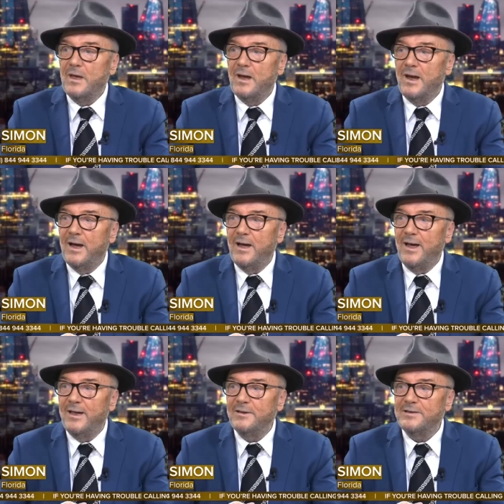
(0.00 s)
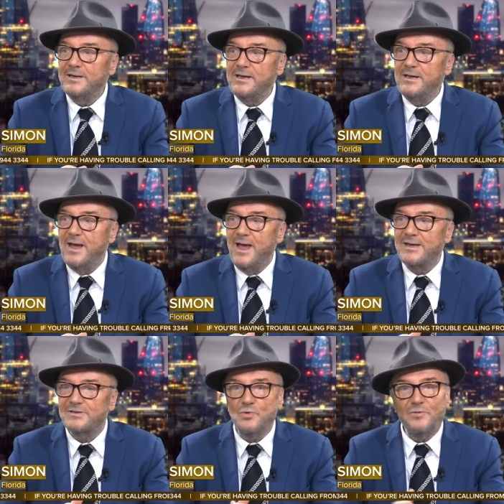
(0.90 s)
And he
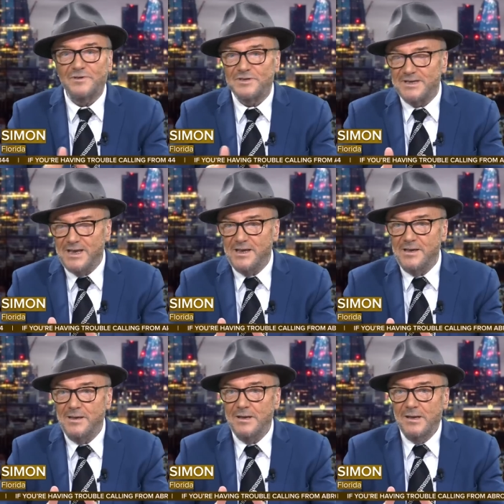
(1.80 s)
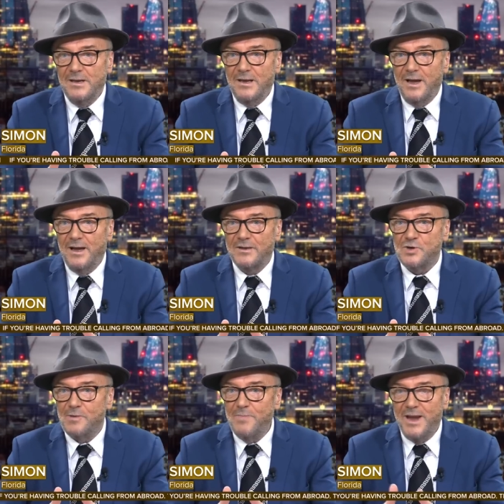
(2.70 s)
has overseen a
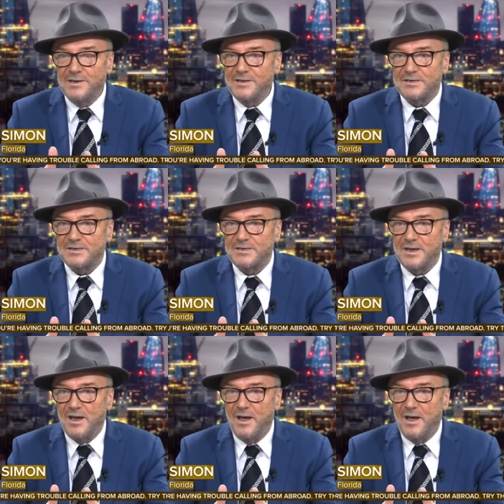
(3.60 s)
tremendous